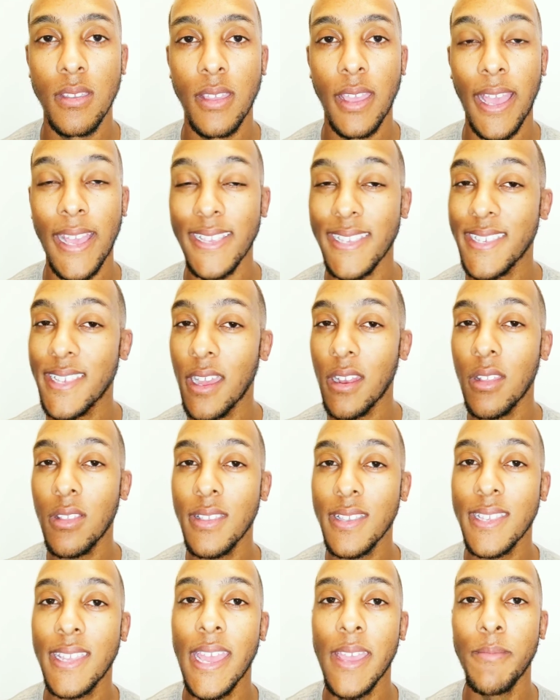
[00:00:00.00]
as subtle
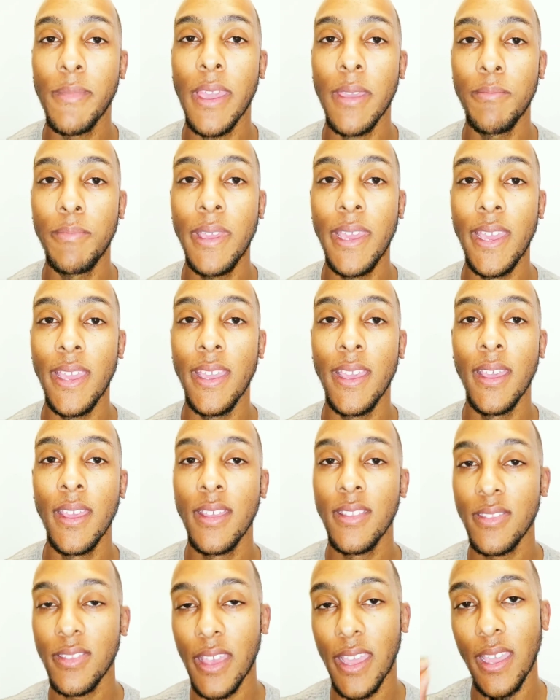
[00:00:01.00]
as they may be,
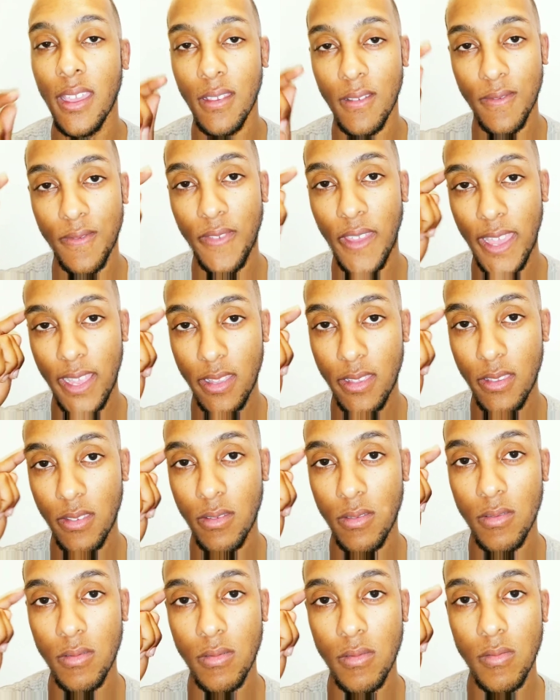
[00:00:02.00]
they affect
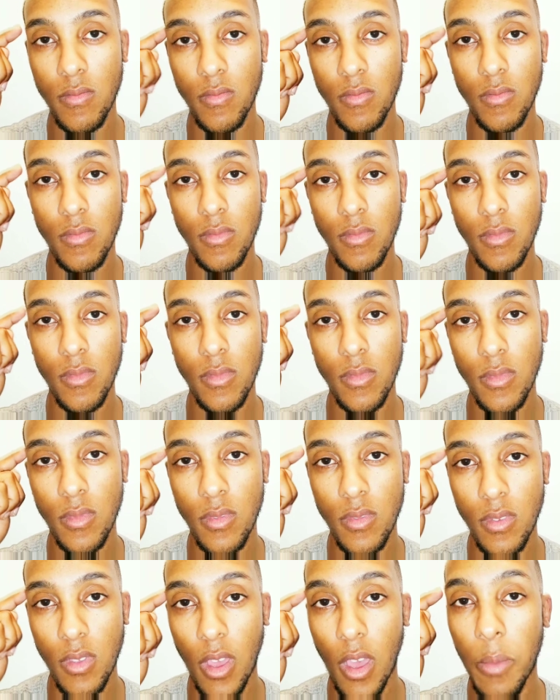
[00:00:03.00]
you
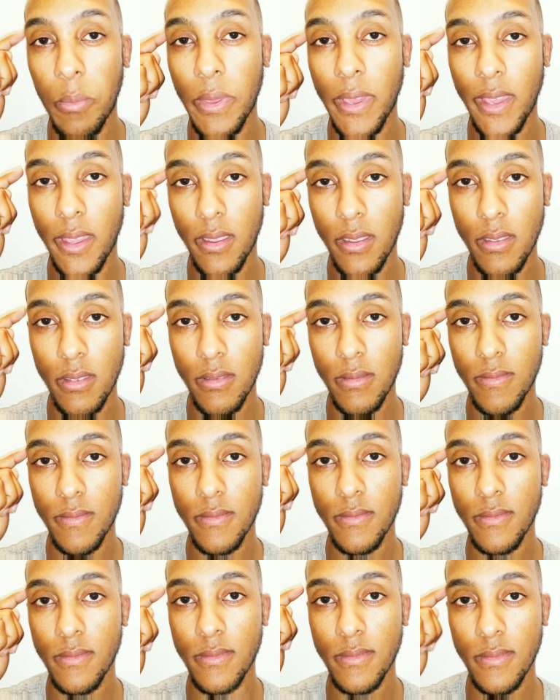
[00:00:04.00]
up here.
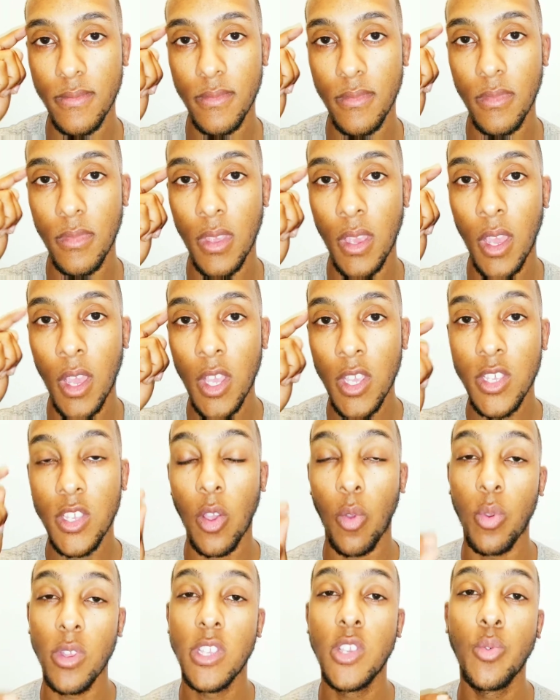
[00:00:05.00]
So
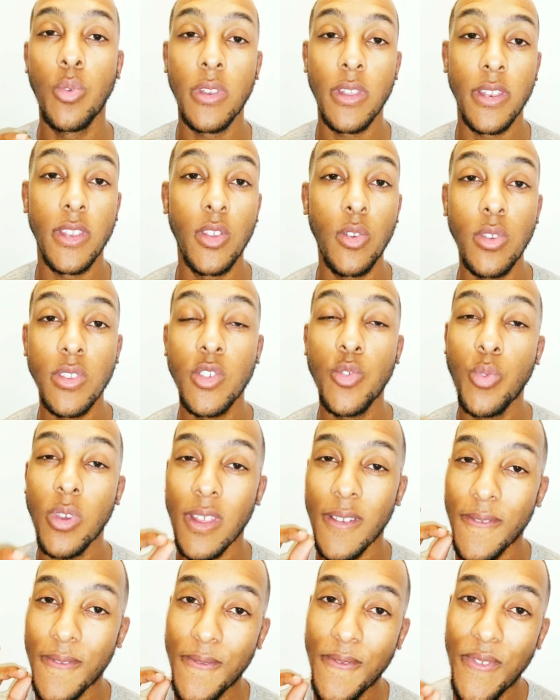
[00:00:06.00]
what you want to do is you want
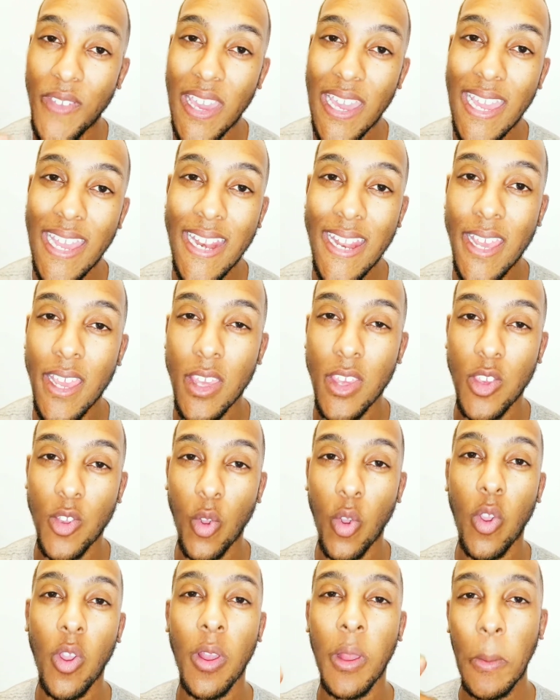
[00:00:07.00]
to feed
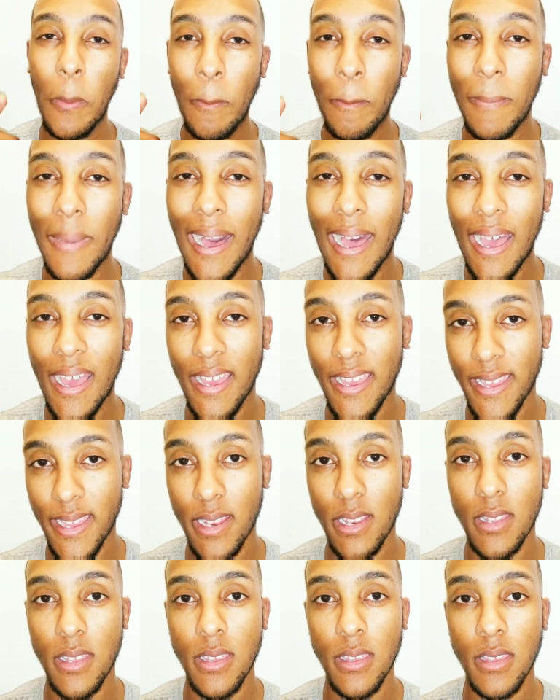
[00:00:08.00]
your mind
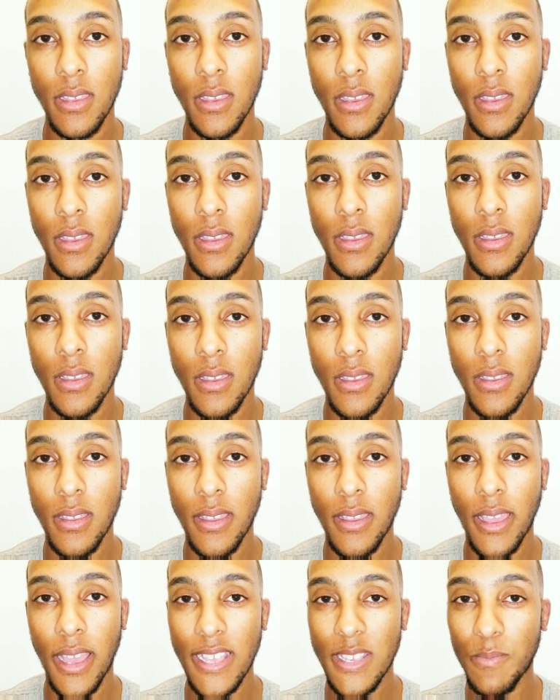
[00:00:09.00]

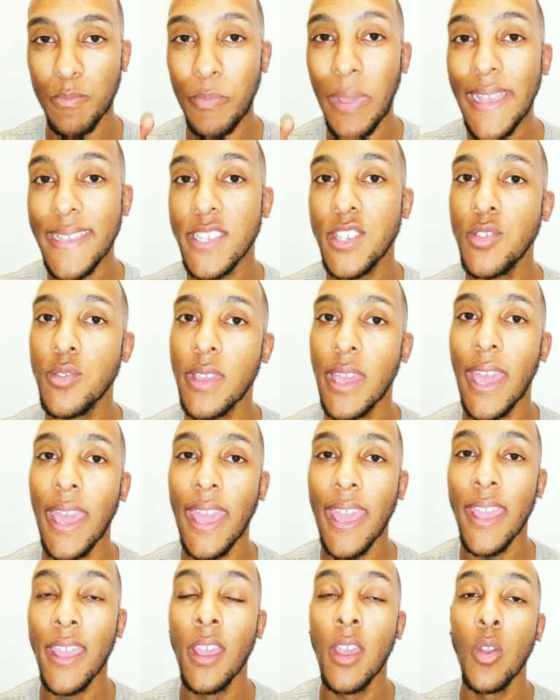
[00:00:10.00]
as best you
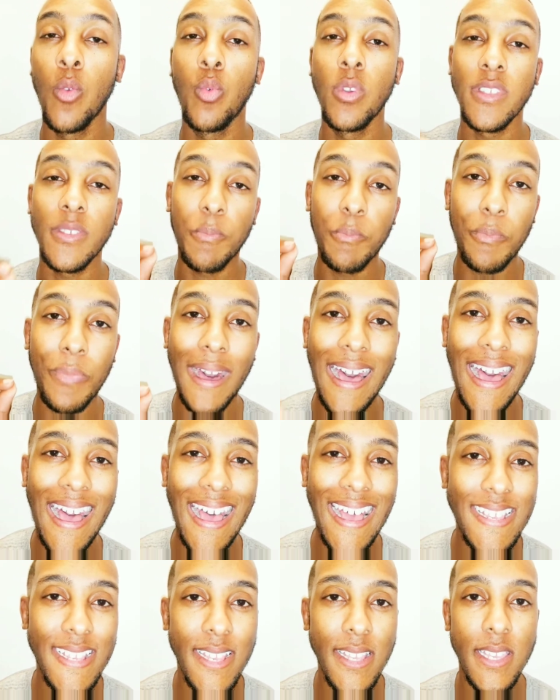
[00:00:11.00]
can with
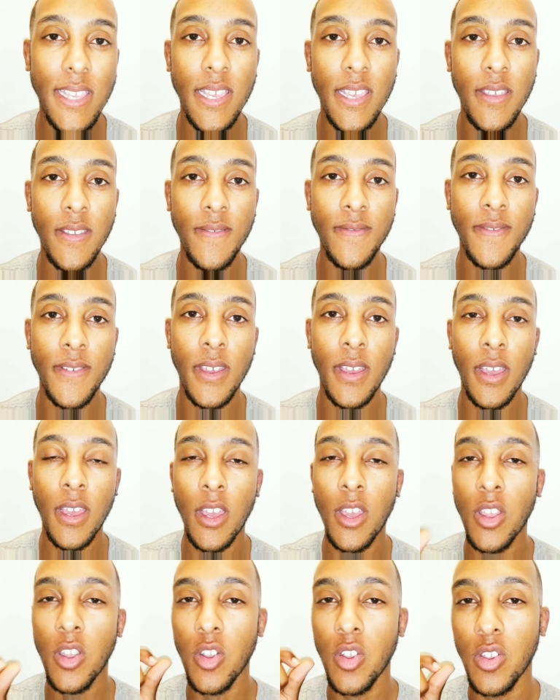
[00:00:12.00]
positive,
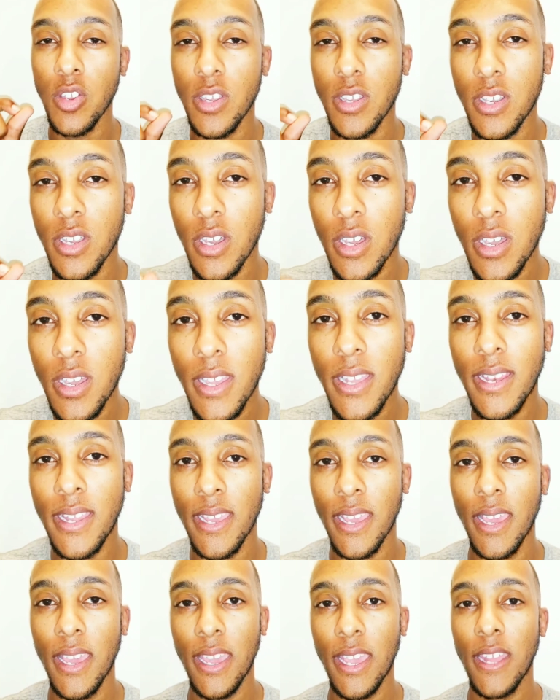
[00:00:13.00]

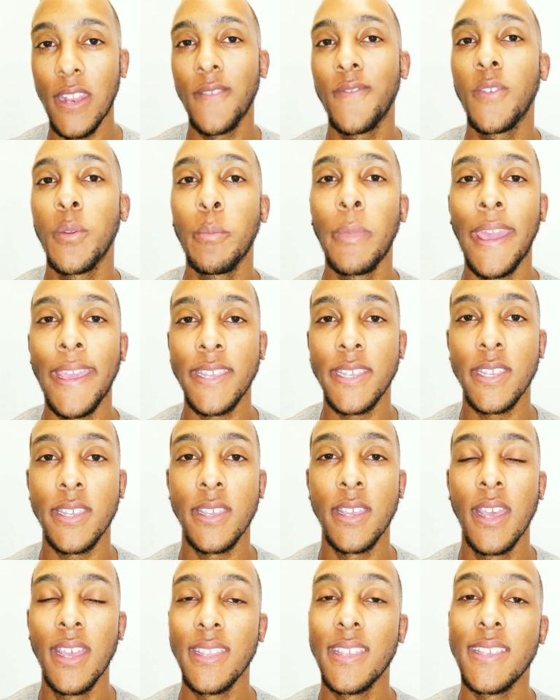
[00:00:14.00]
good
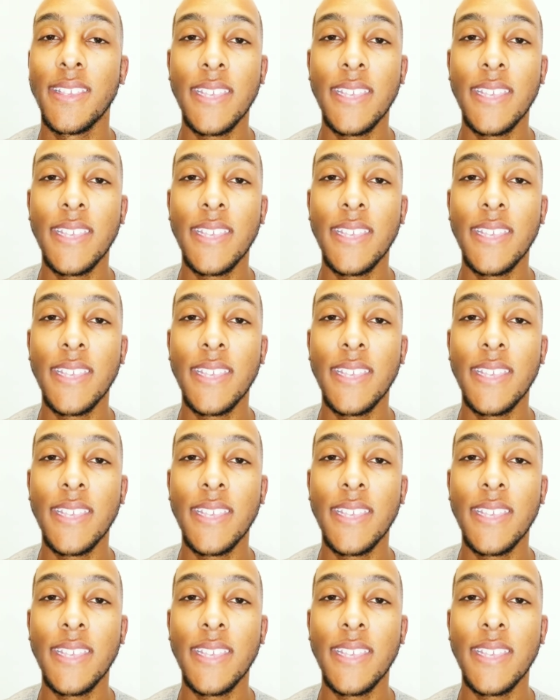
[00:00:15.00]
information. The